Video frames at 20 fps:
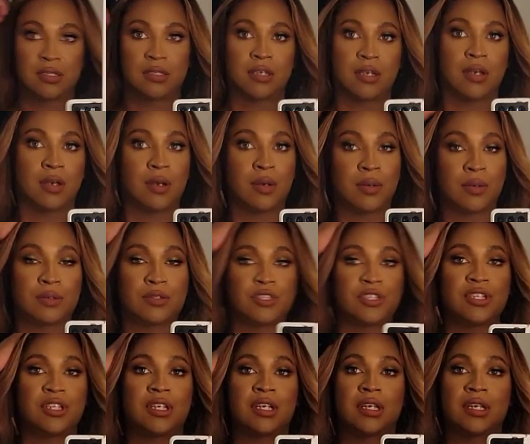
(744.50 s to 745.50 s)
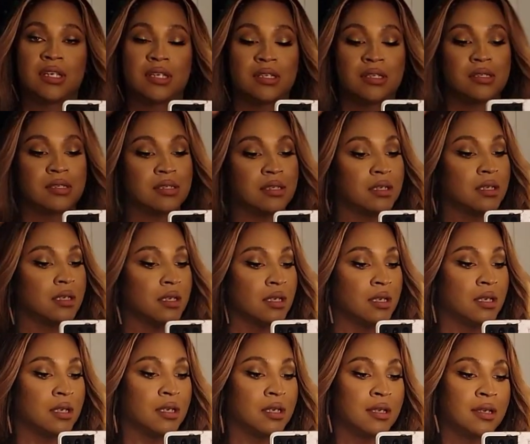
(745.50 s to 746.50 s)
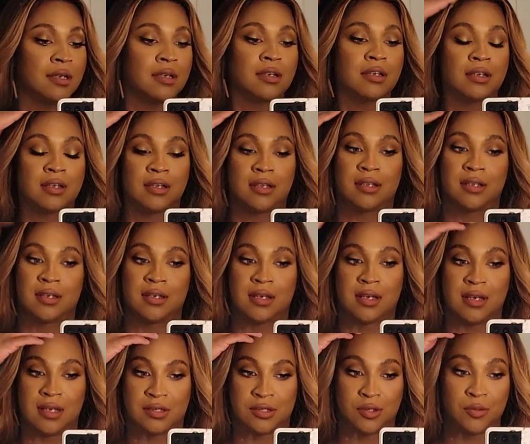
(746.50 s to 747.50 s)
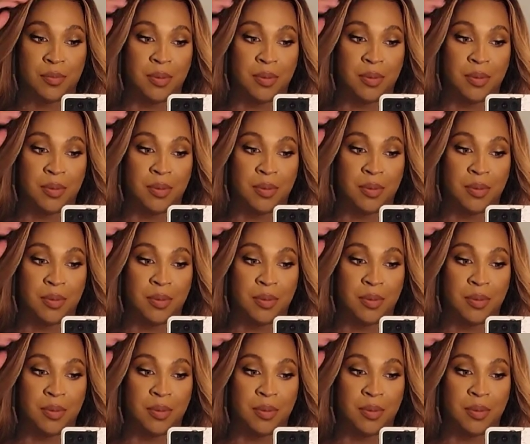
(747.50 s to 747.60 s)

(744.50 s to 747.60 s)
So she is a